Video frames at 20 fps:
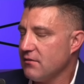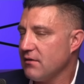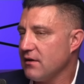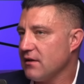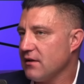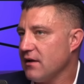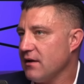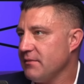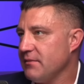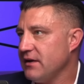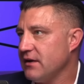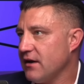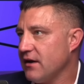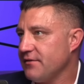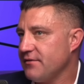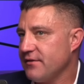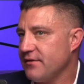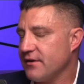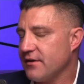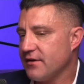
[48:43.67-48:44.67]
Well, I mean, I
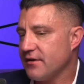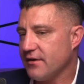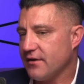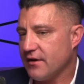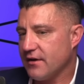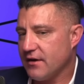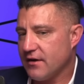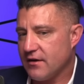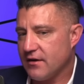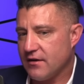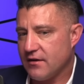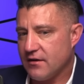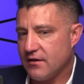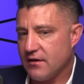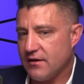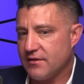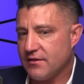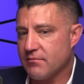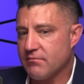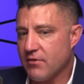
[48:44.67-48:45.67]
think
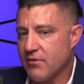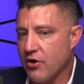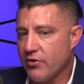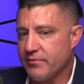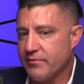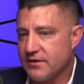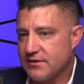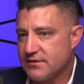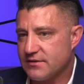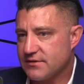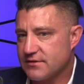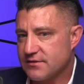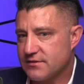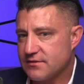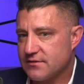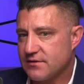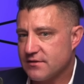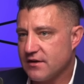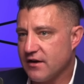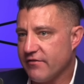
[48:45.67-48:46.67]
at the
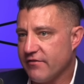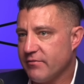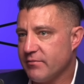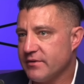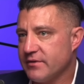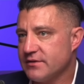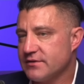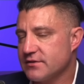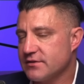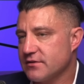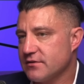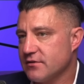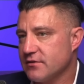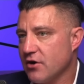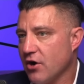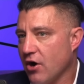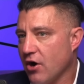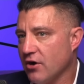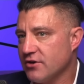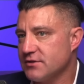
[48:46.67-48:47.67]
moment, government
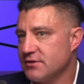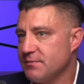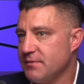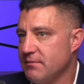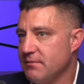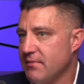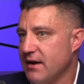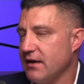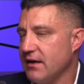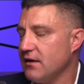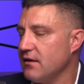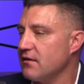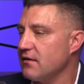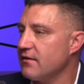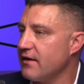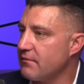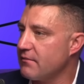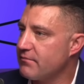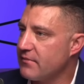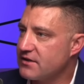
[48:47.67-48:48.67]
can't be making
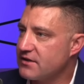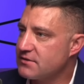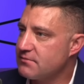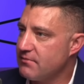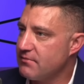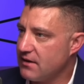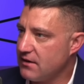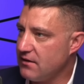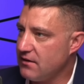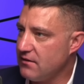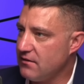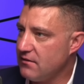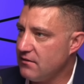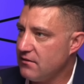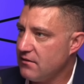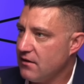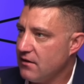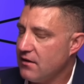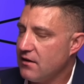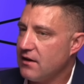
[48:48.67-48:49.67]
that much money
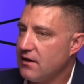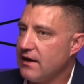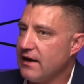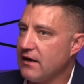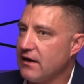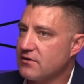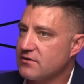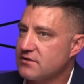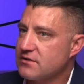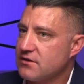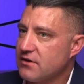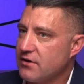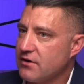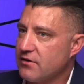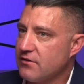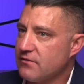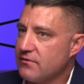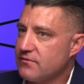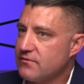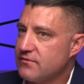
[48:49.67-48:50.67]
out
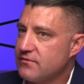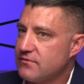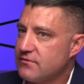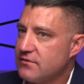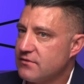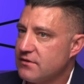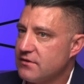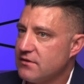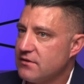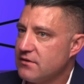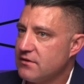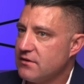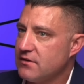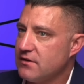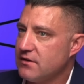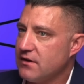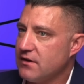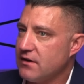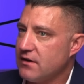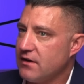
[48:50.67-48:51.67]
of
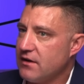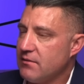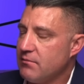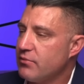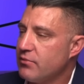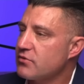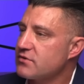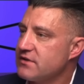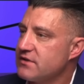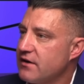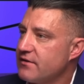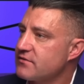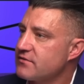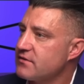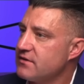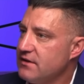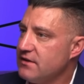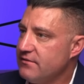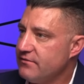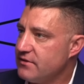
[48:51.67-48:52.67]
import tariffs
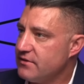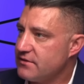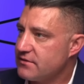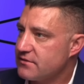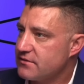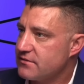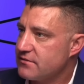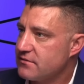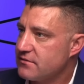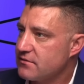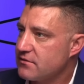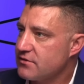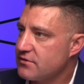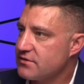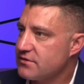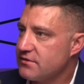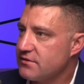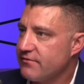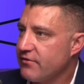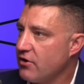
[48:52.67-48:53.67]
on EVs
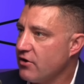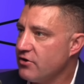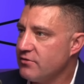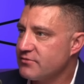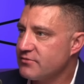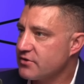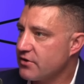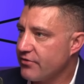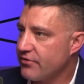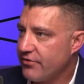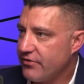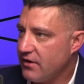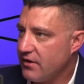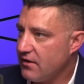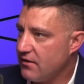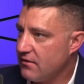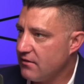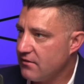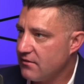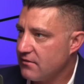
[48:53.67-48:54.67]
because the volumes aren't there.
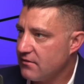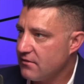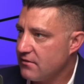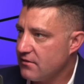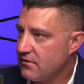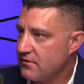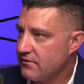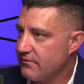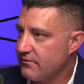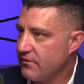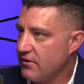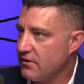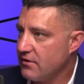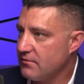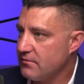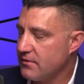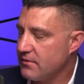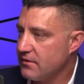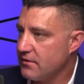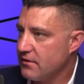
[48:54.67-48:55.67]
No, they're not. I mean,
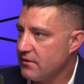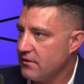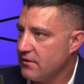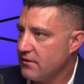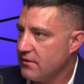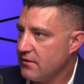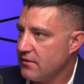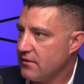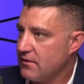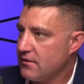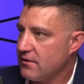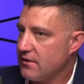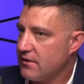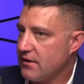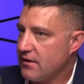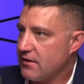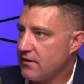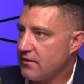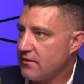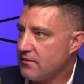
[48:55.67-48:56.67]
I think year to
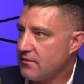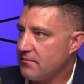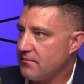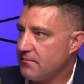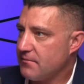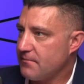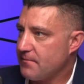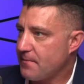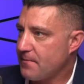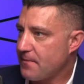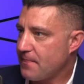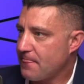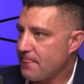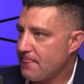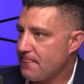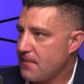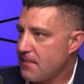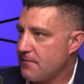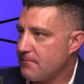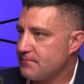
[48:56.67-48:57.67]
date, total
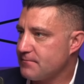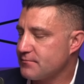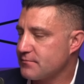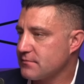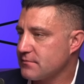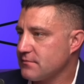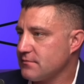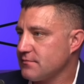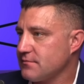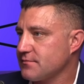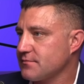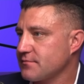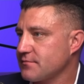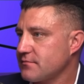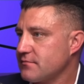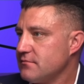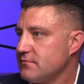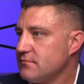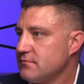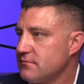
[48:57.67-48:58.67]
EVs was
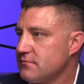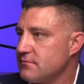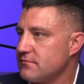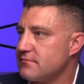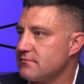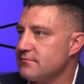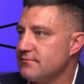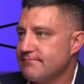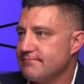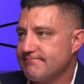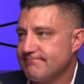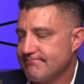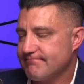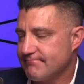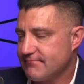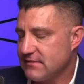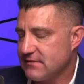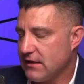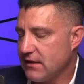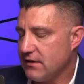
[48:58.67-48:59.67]
about 450
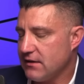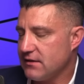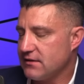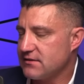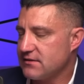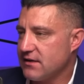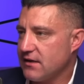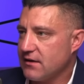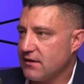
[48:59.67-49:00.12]
on the NAMSA results.